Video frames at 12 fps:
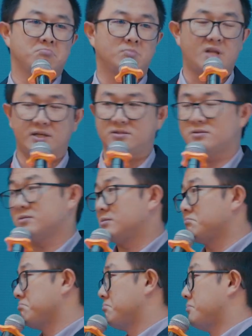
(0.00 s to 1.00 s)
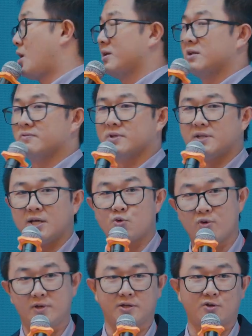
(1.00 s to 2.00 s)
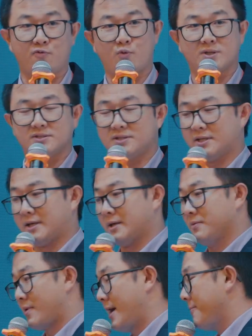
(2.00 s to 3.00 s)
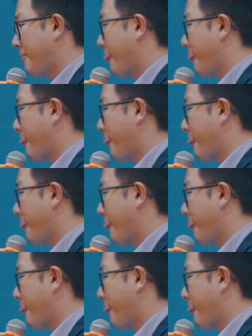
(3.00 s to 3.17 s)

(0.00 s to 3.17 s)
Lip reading: that's not even the equivalent of one city, right?